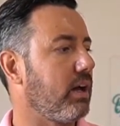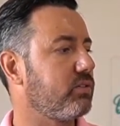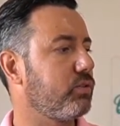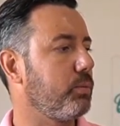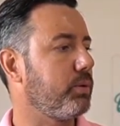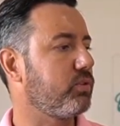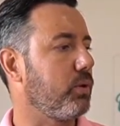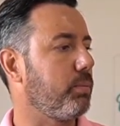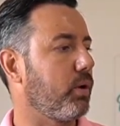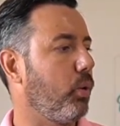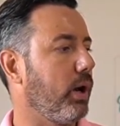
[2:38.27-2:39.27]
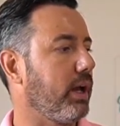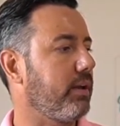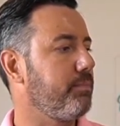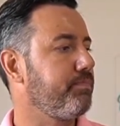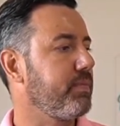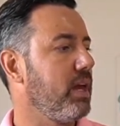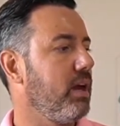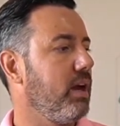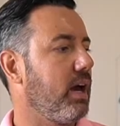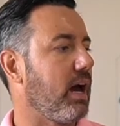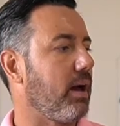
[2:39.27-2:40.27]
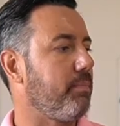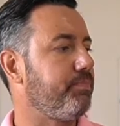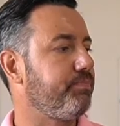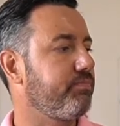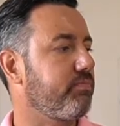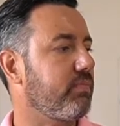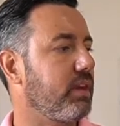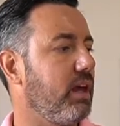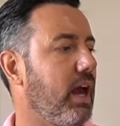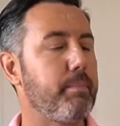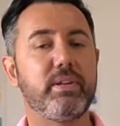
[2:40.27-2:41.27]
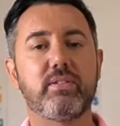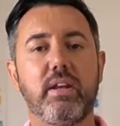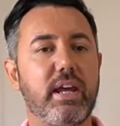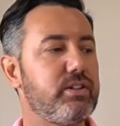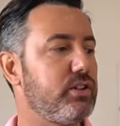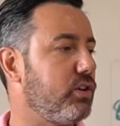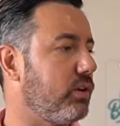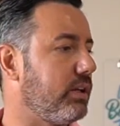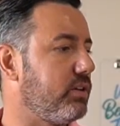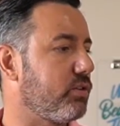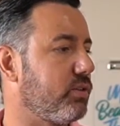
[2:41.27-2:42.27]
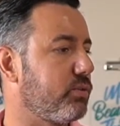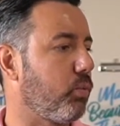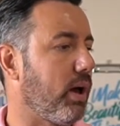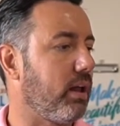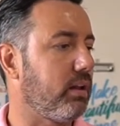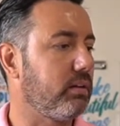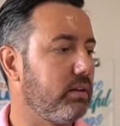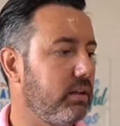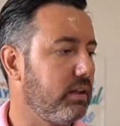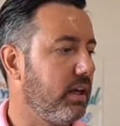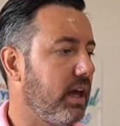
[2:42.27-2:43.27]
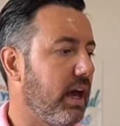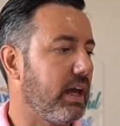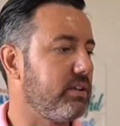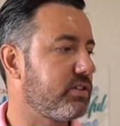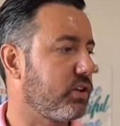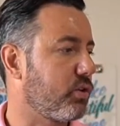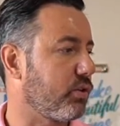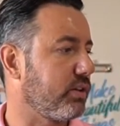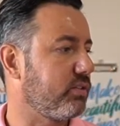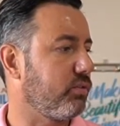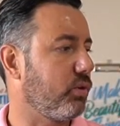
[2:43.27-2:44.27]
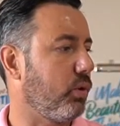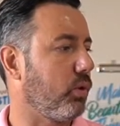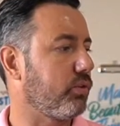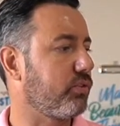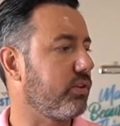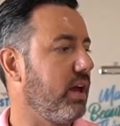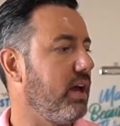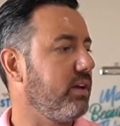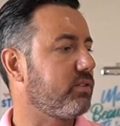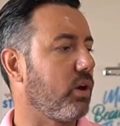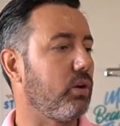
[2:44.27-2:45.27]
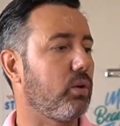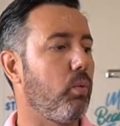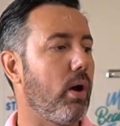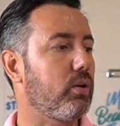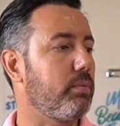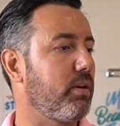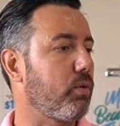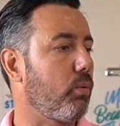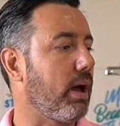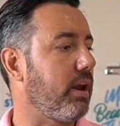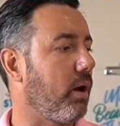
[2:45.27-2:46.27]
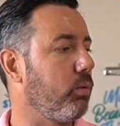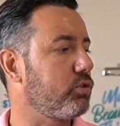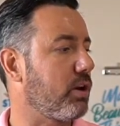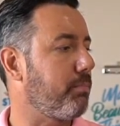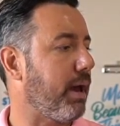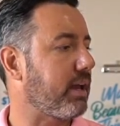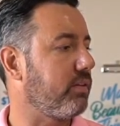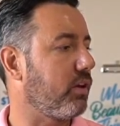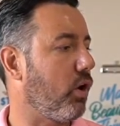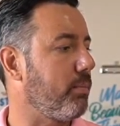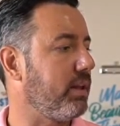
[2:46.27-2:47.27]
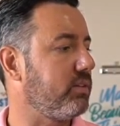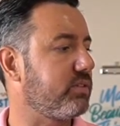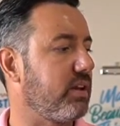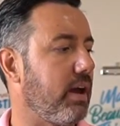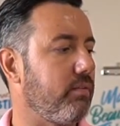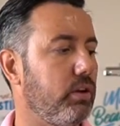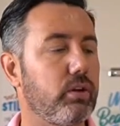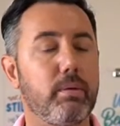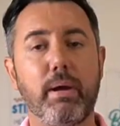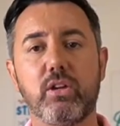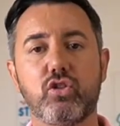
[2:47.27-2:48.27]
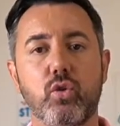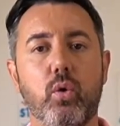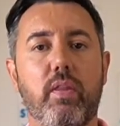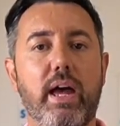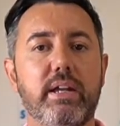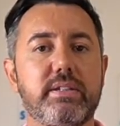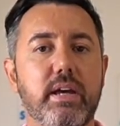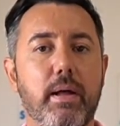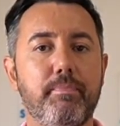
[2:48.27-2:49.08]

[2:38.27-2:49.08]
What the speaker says: super quick. Happy Sunday to you, Linda, as well, and to Chris, of course. So look, welcome everyone. I will jump back in the comments and have a look and make sure that